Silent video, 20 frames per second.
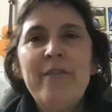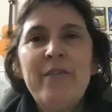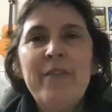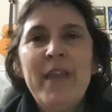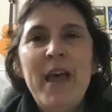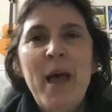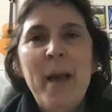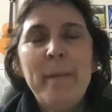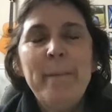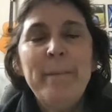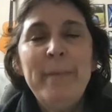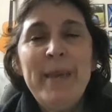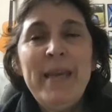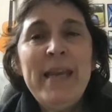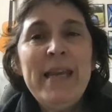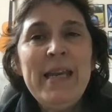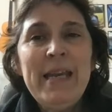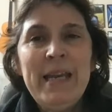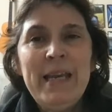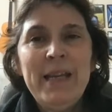that
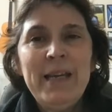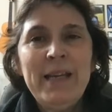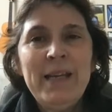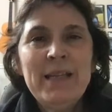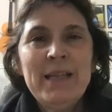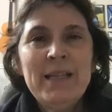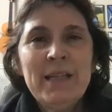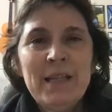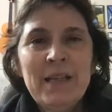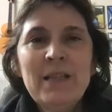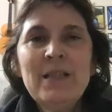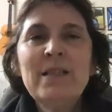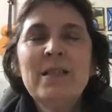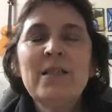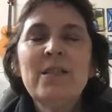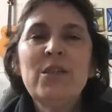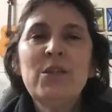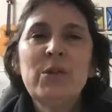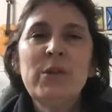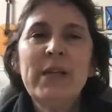meaning is
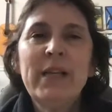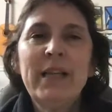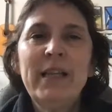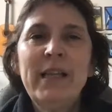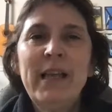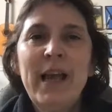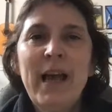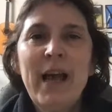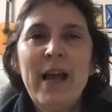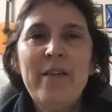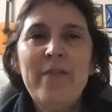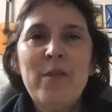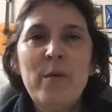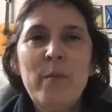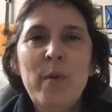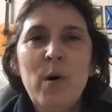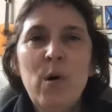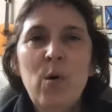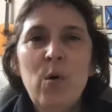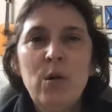also in the eye of the
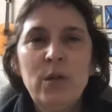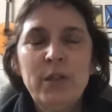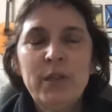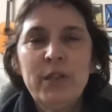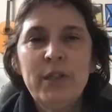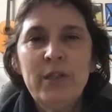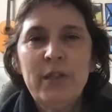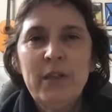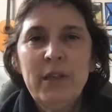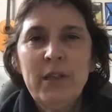beholder.